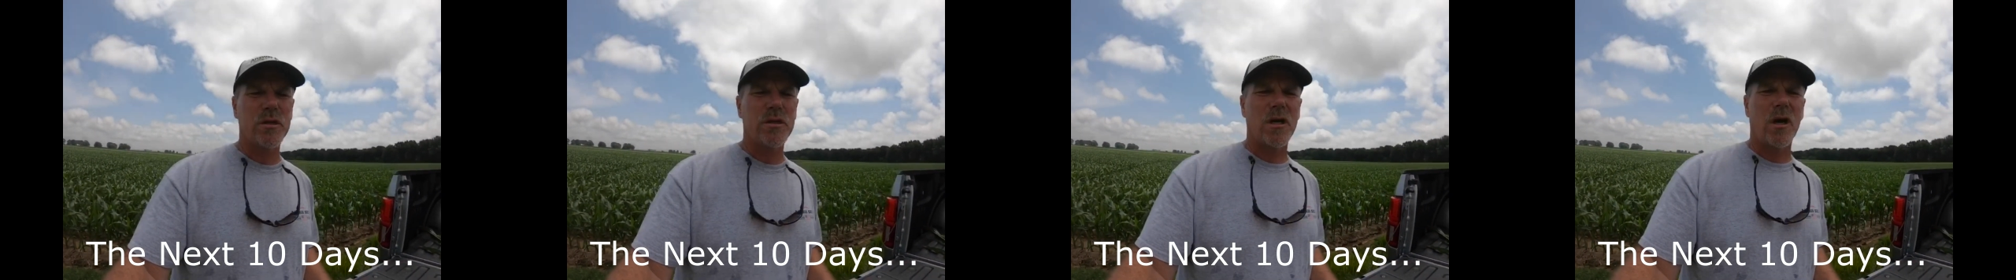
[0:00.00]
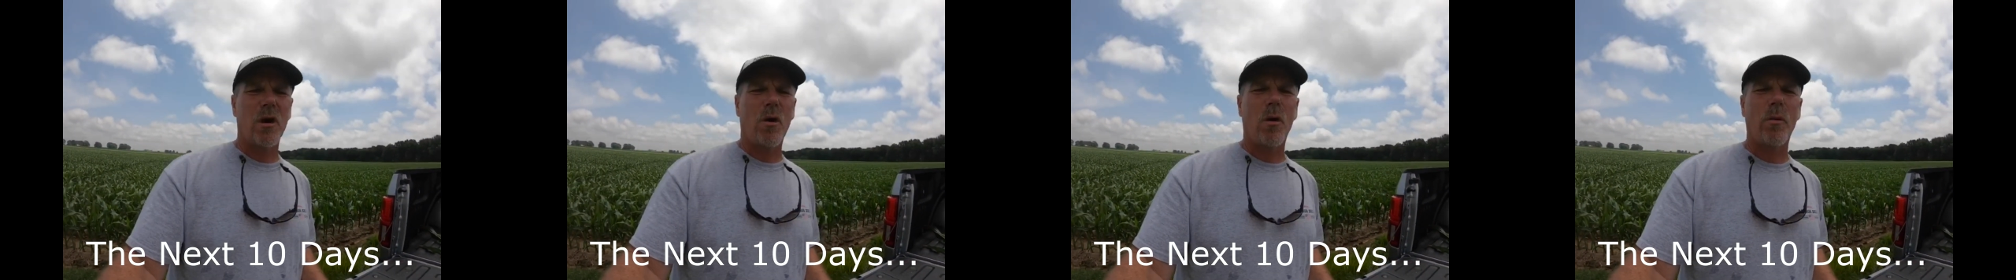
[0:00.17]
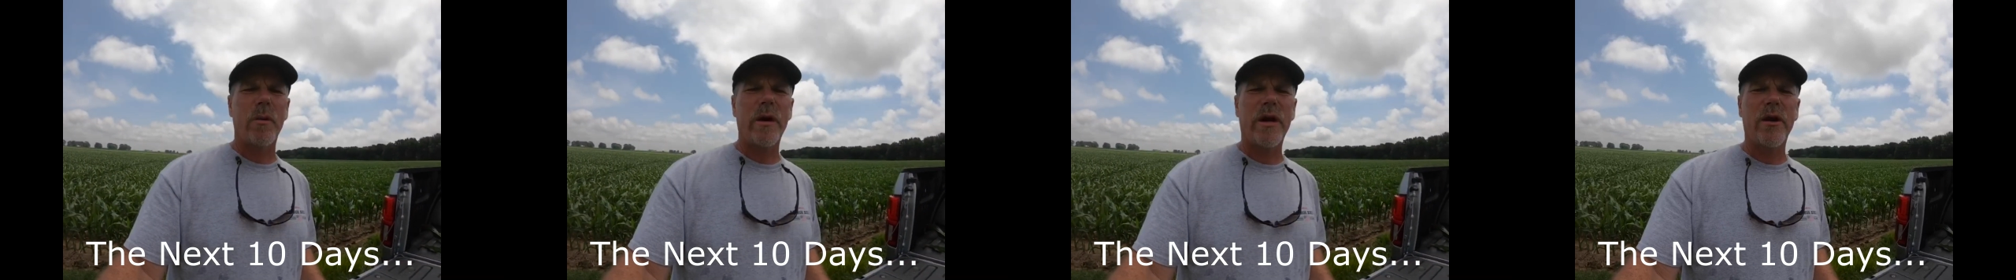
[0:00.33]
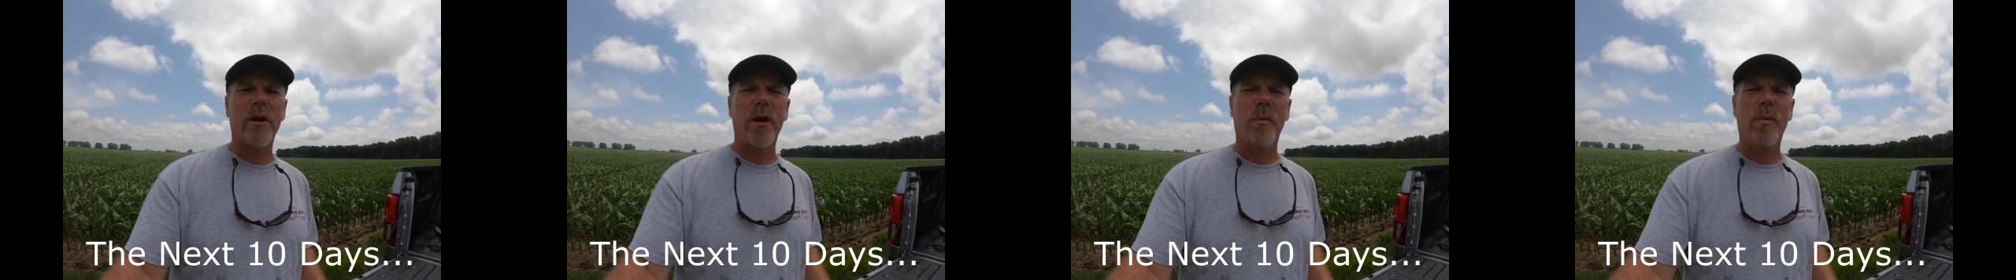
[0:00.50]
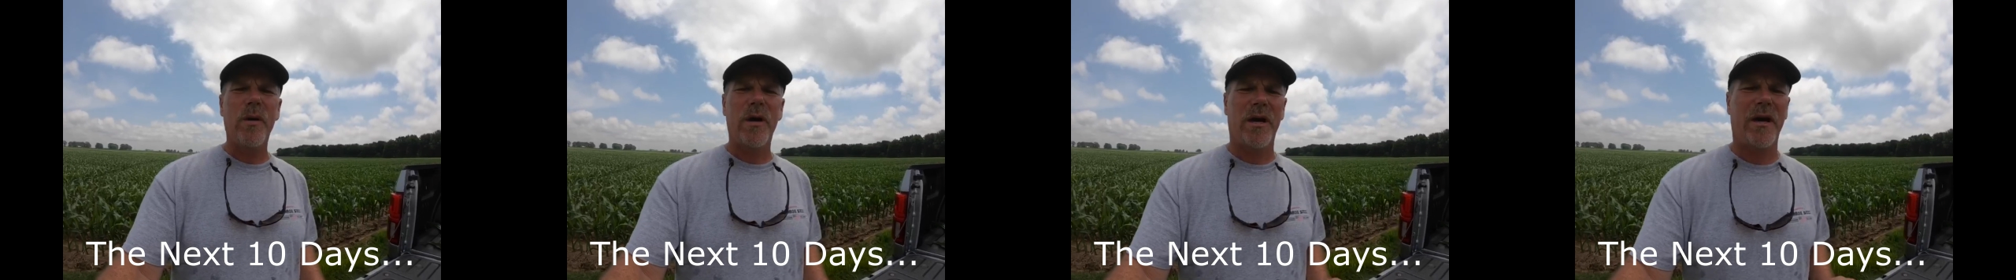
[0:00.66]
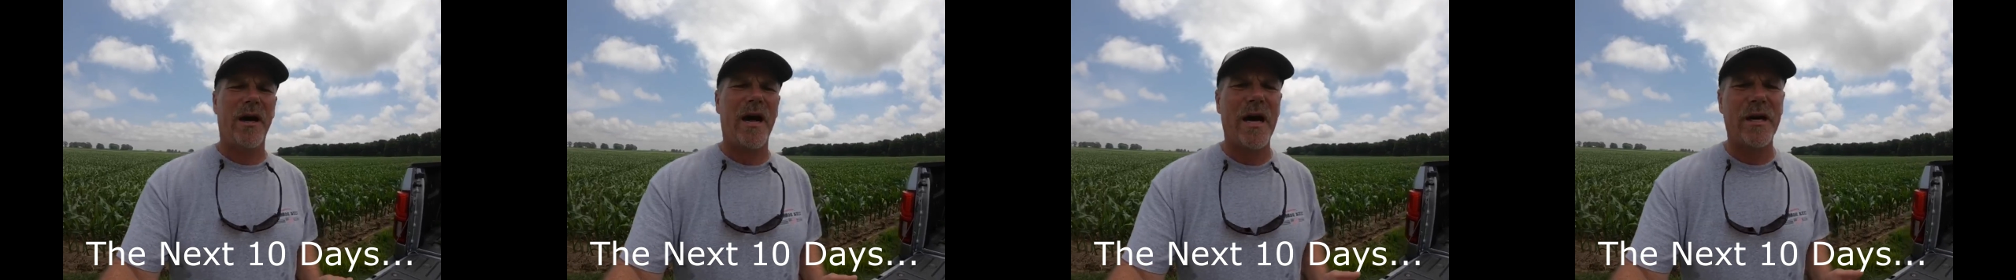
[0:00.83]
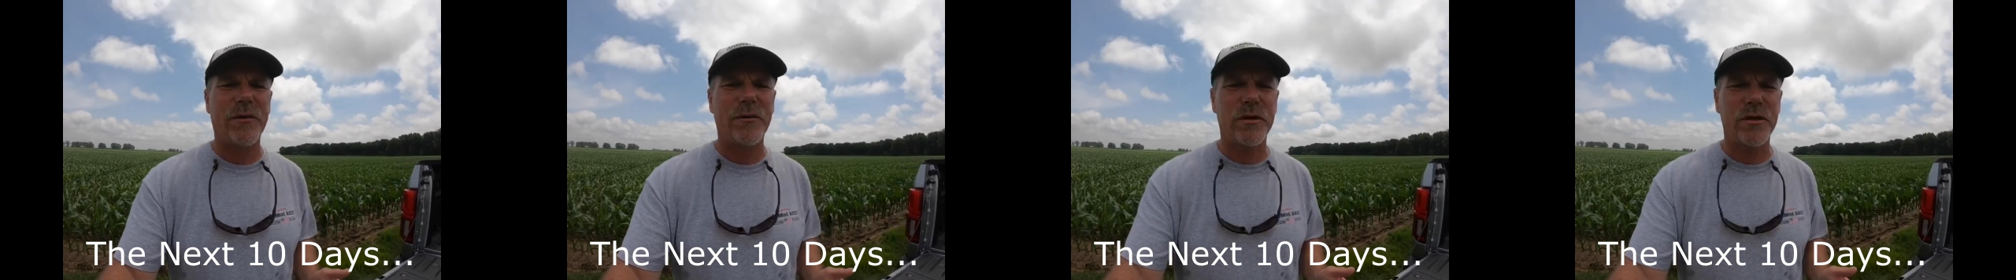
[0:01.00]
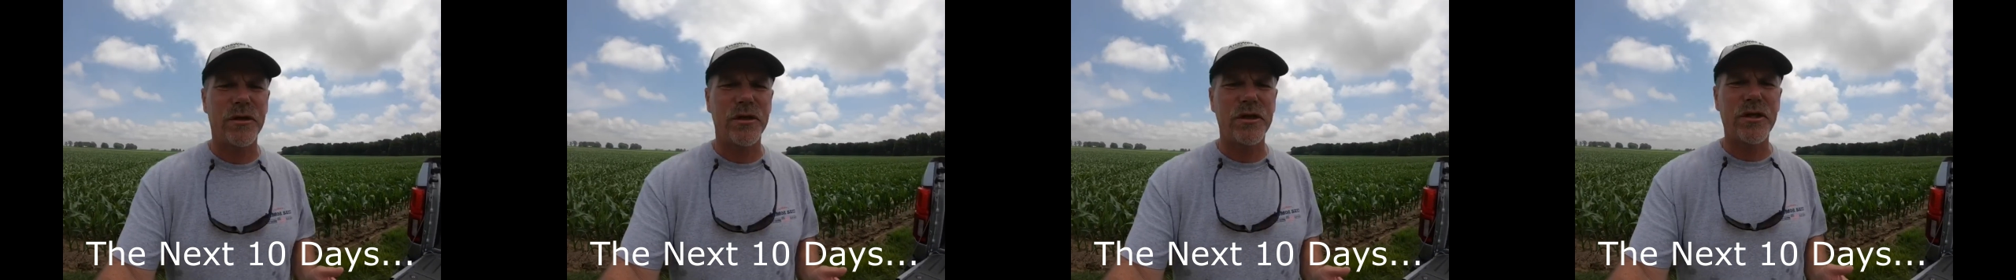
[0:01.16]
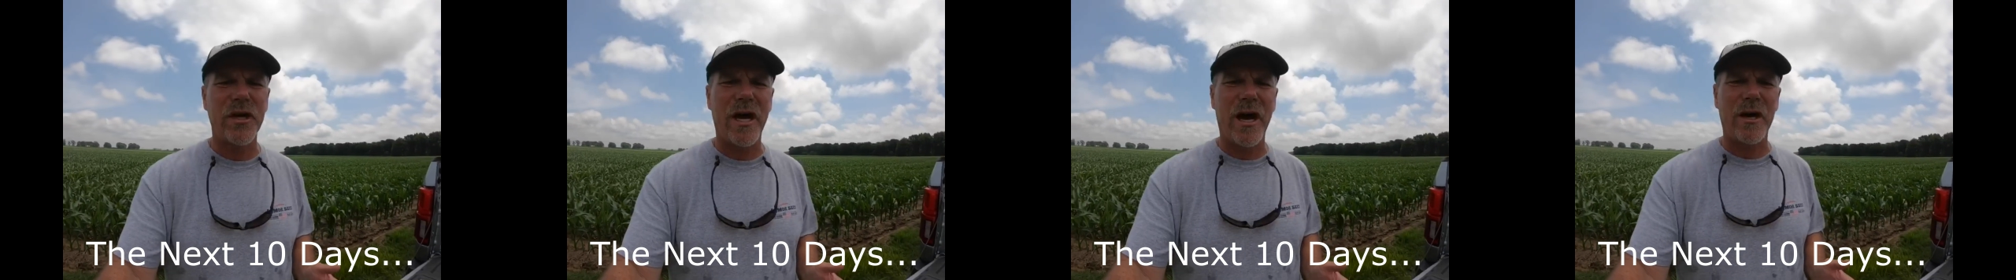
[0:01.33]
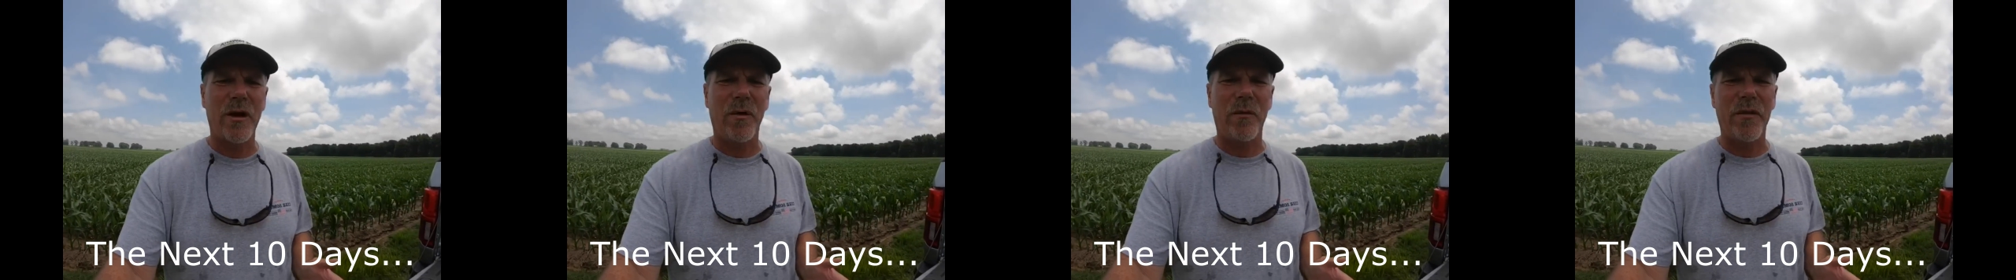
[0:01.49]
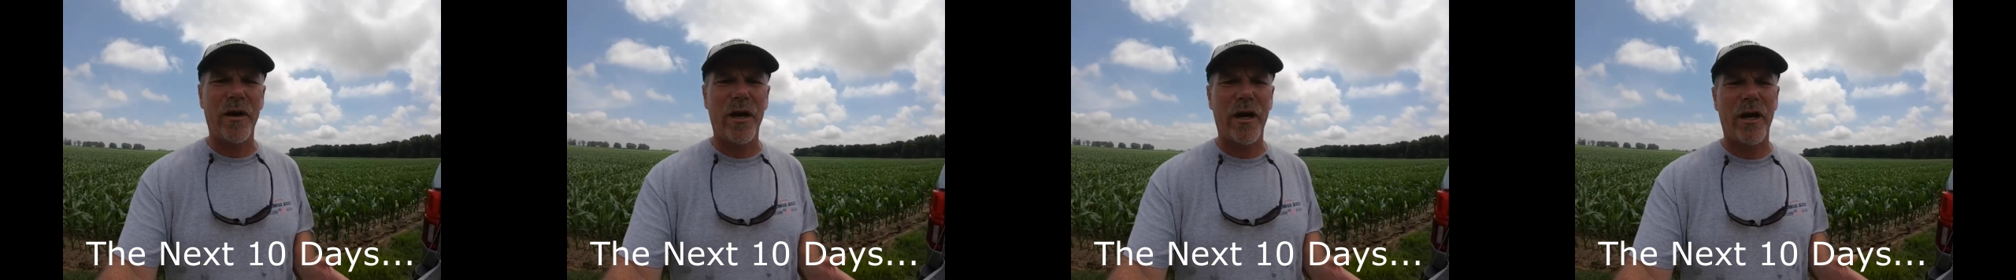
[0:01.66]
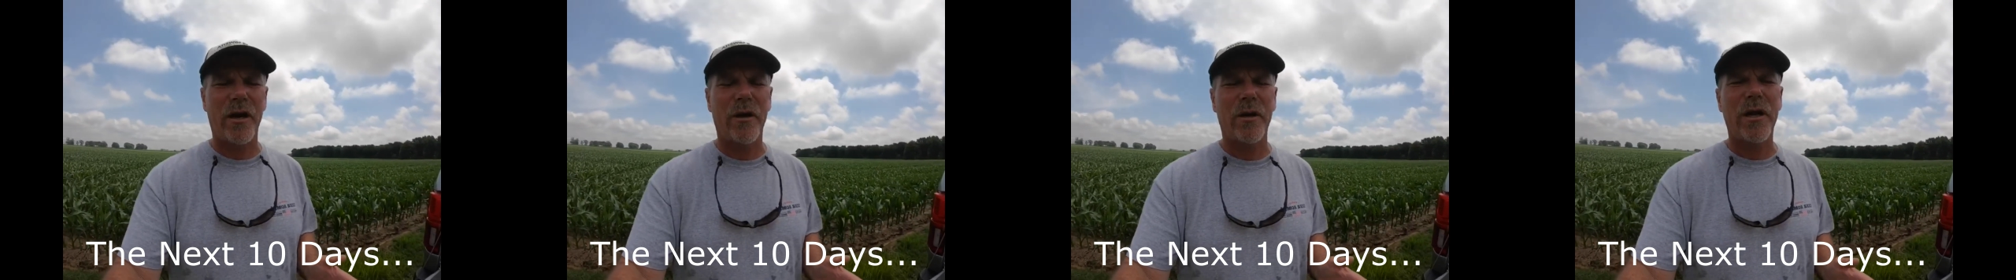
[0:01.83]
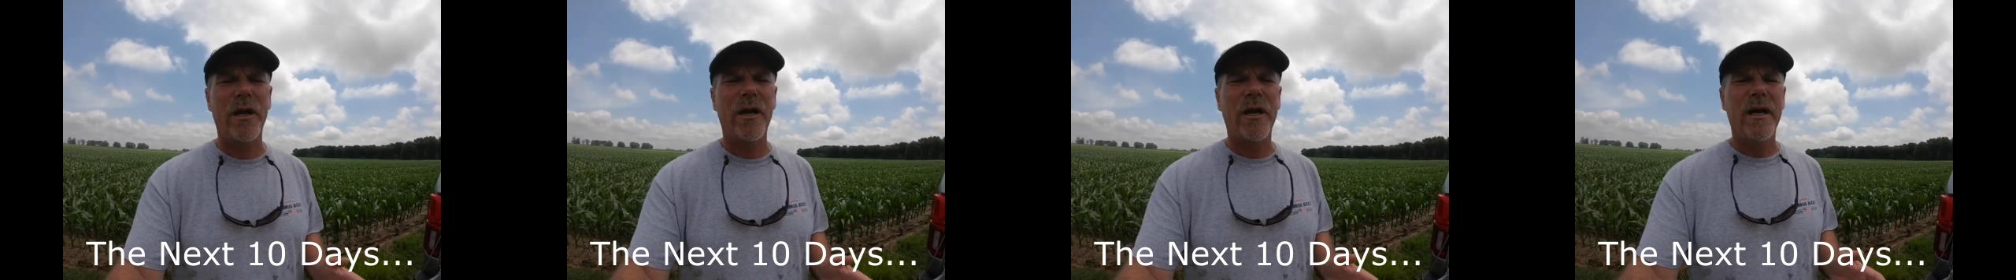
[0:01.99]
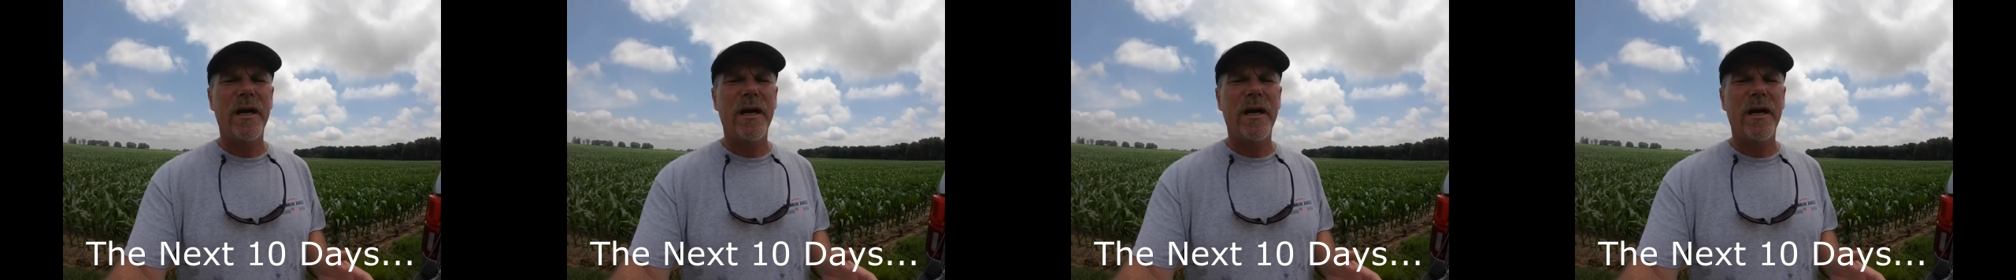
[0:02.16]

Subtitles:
So are we going to put a nitrogen shot on there?